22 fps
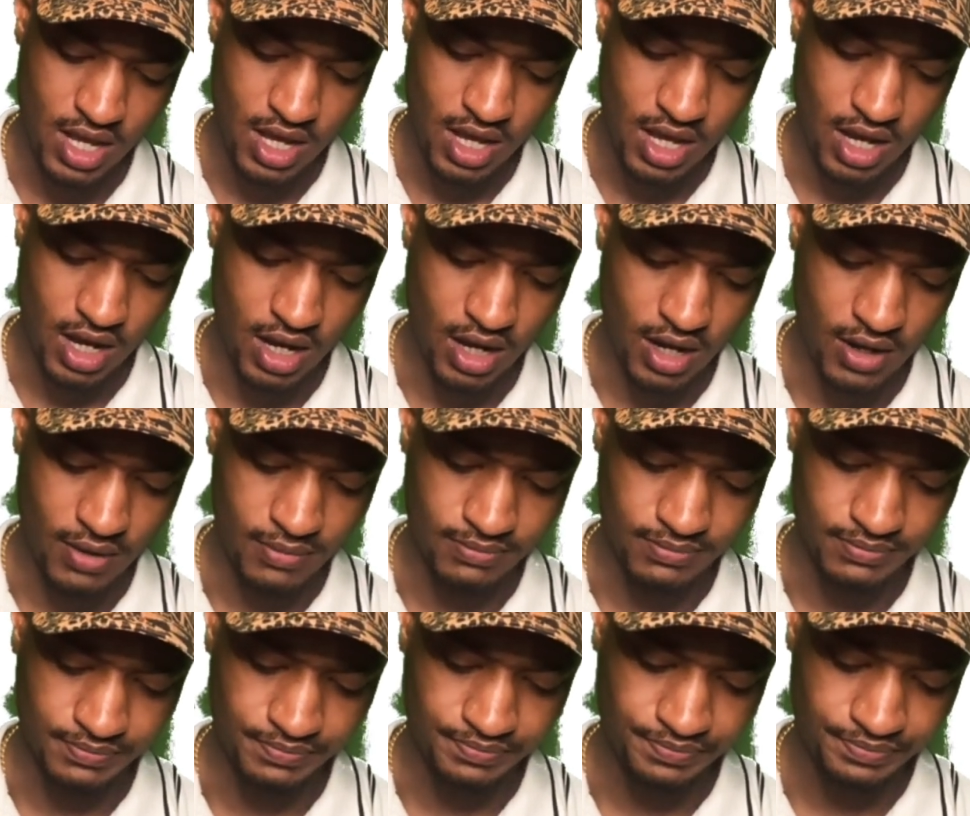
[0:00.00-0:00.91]

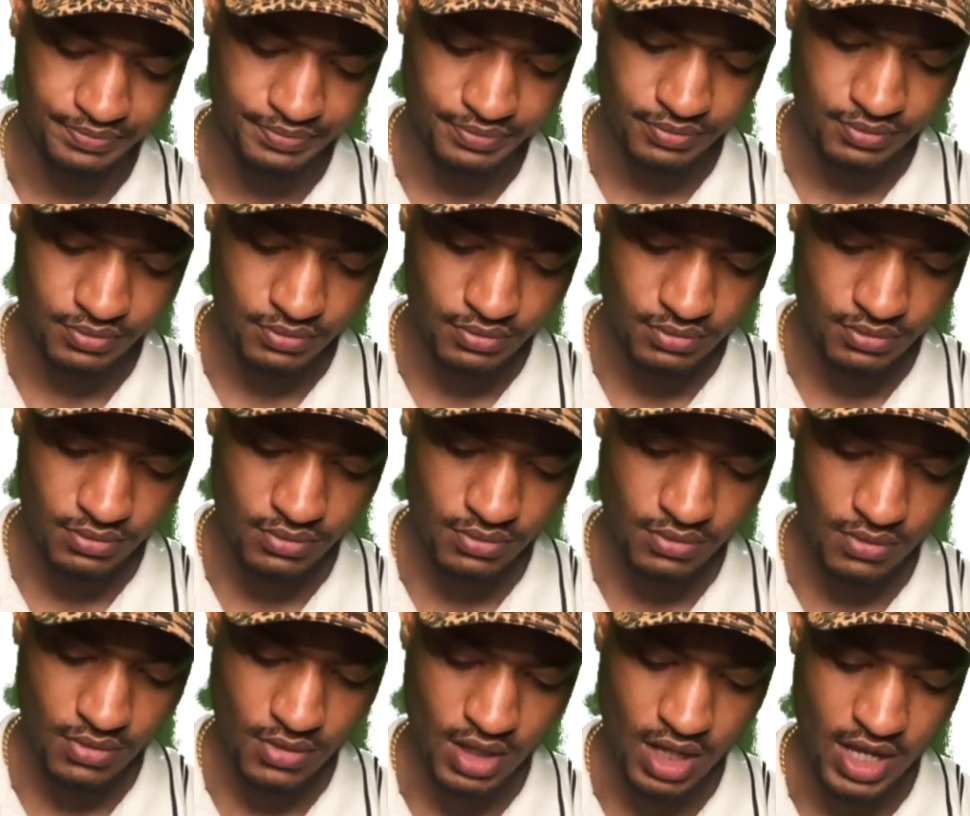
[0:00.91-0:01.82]
Um,
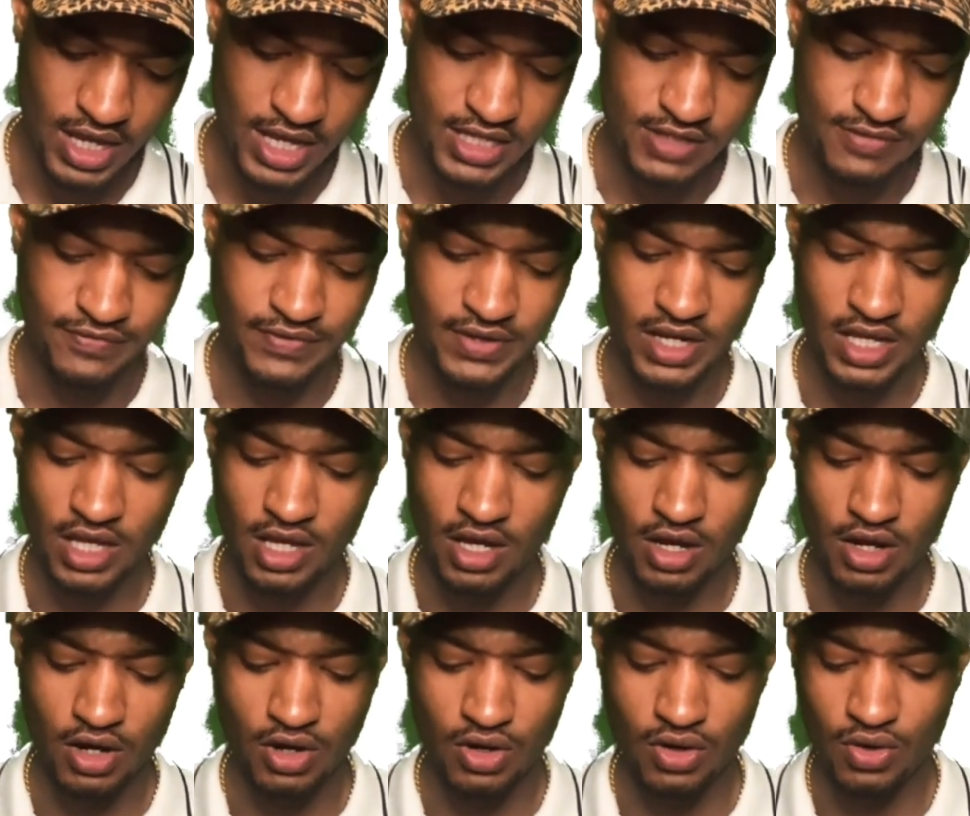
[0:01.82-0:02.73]
his
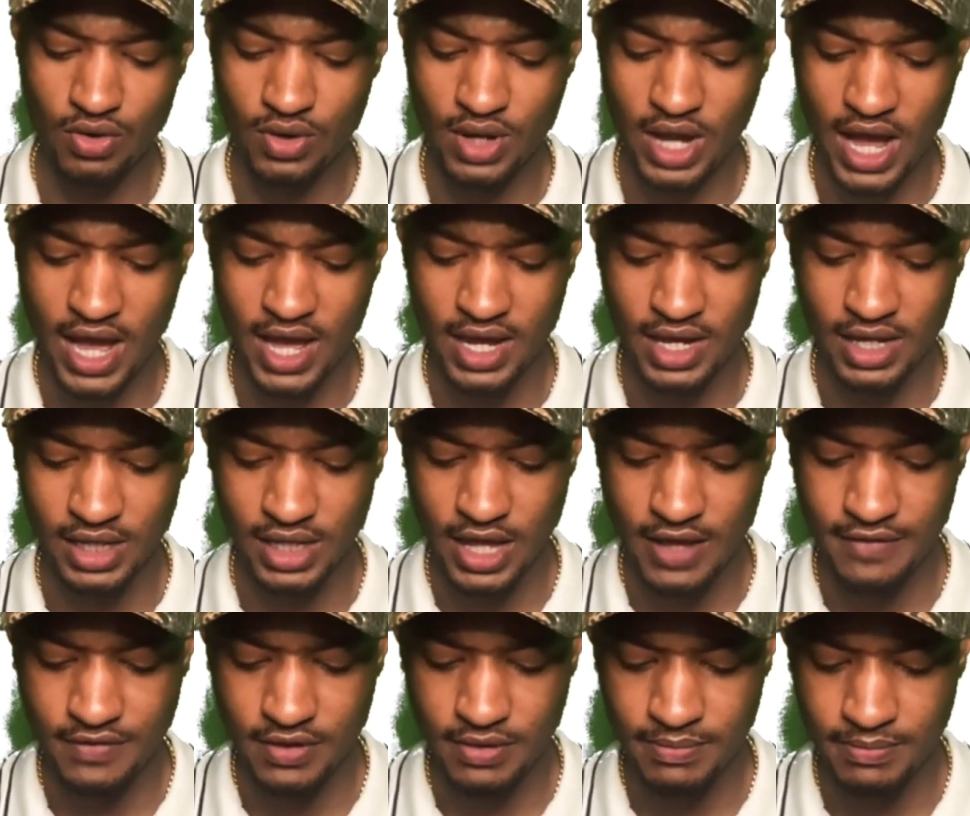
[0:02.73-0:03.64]
video got
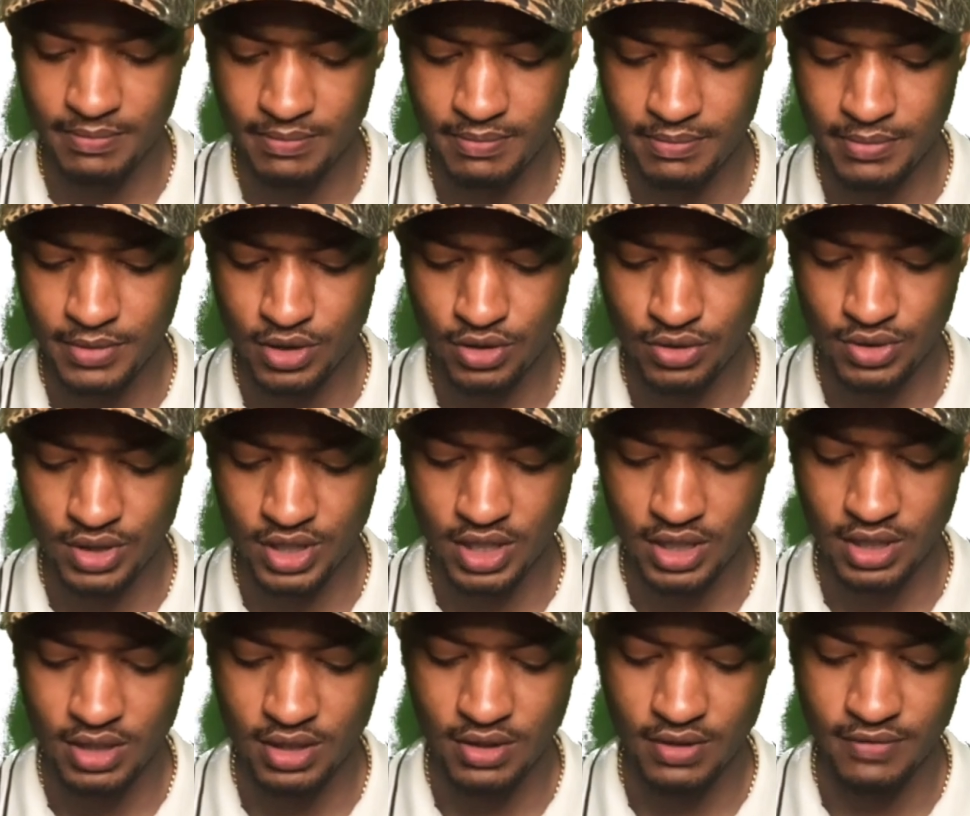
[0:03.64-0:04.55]
11
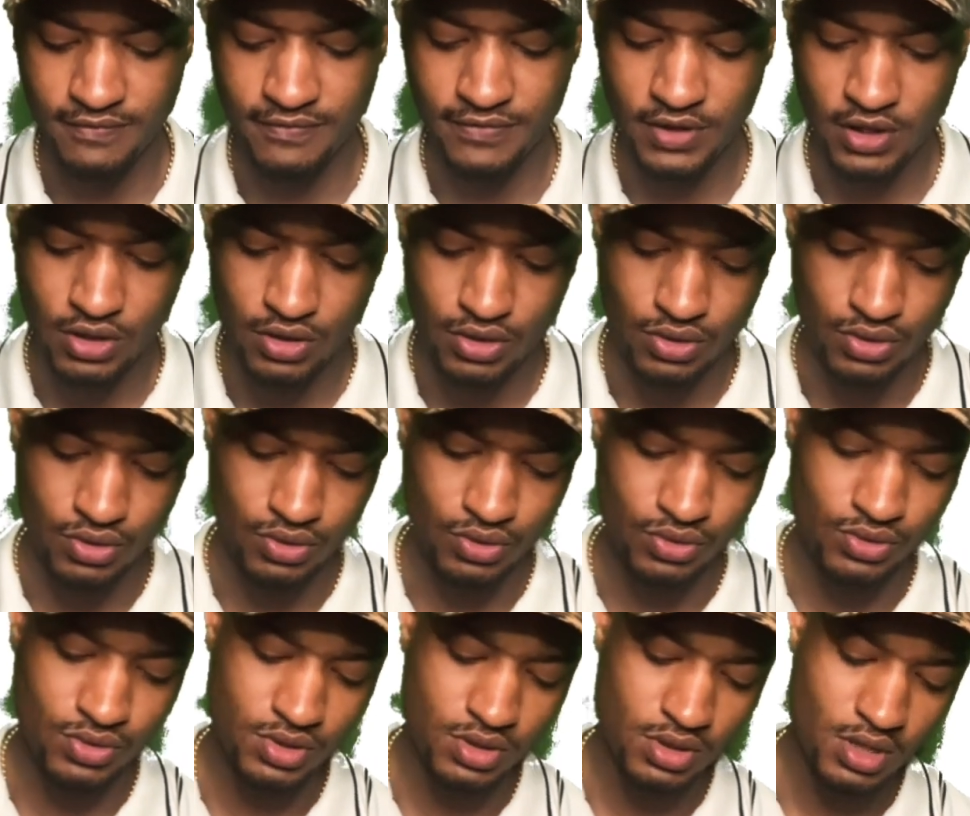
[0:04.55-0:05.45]
million
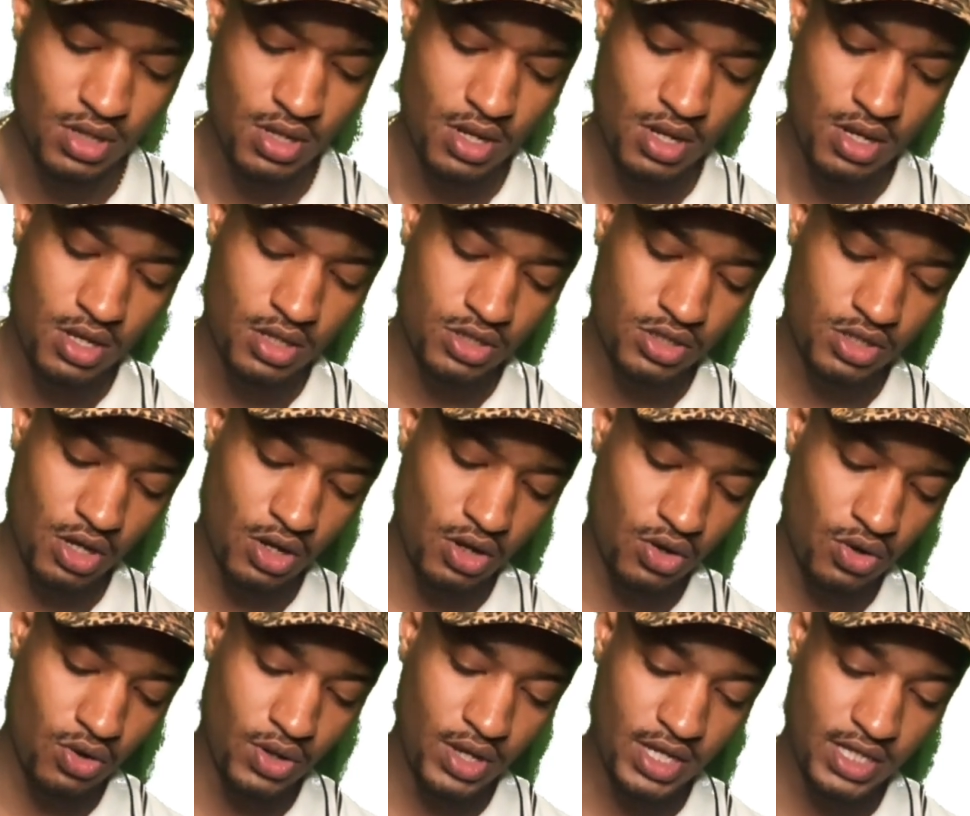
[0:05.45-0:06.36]
views.
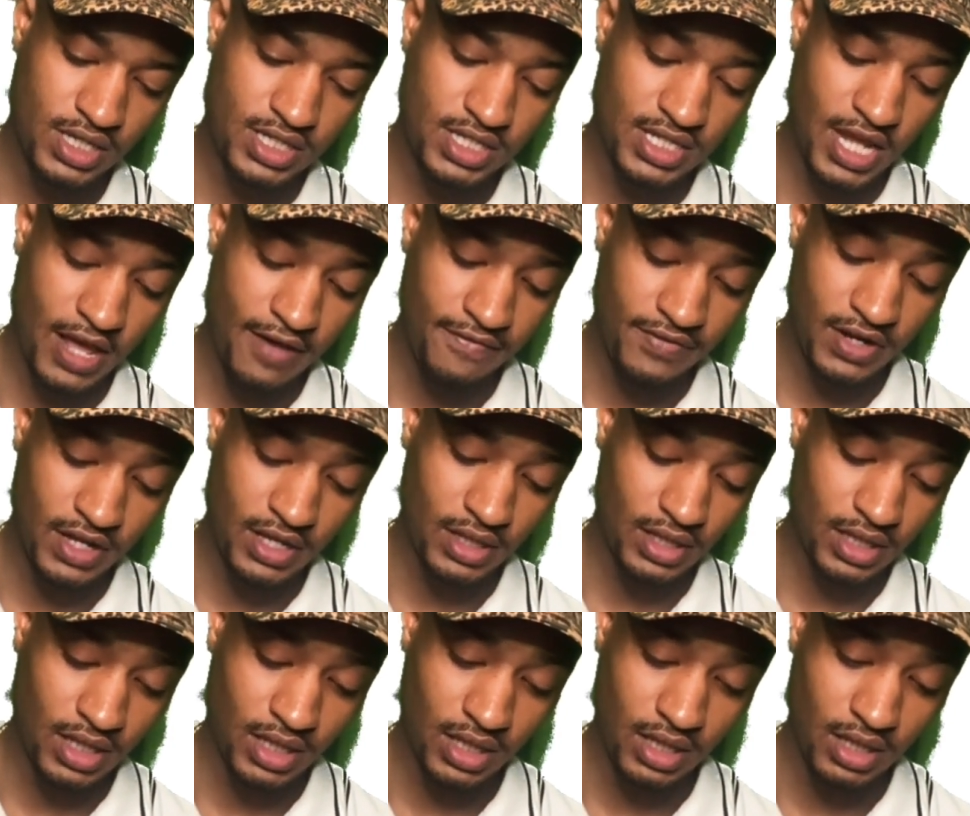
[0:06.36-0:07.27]
So he's
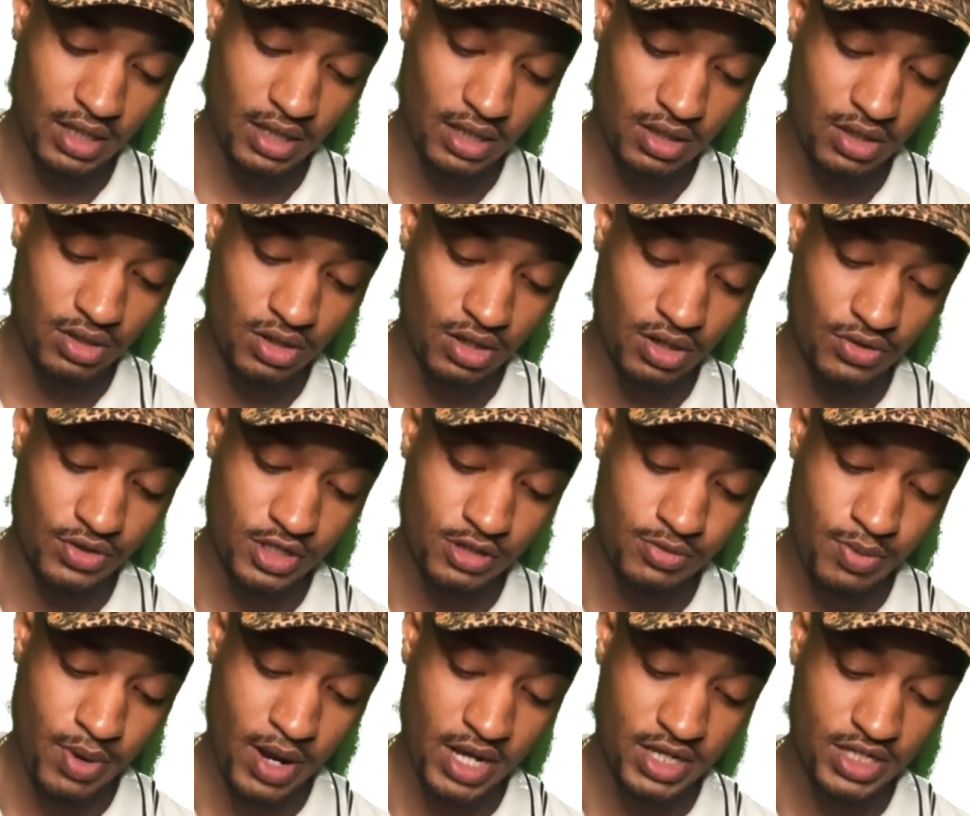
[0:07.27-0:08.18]
definitely, you know, this
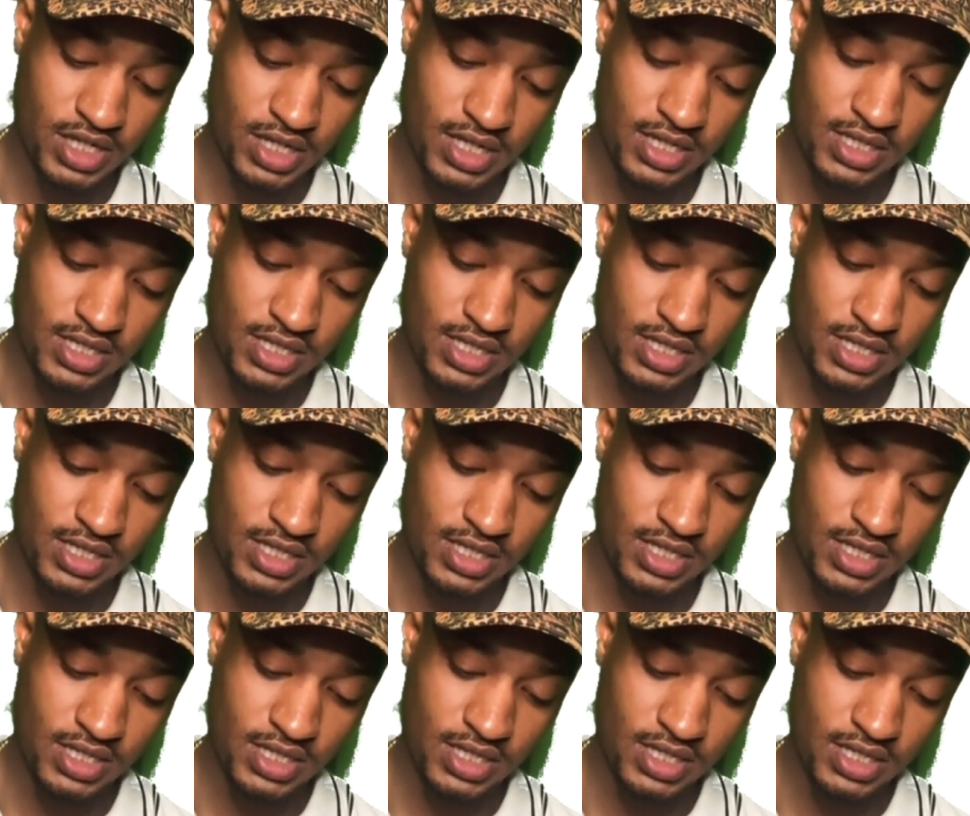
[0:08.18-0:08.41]
project has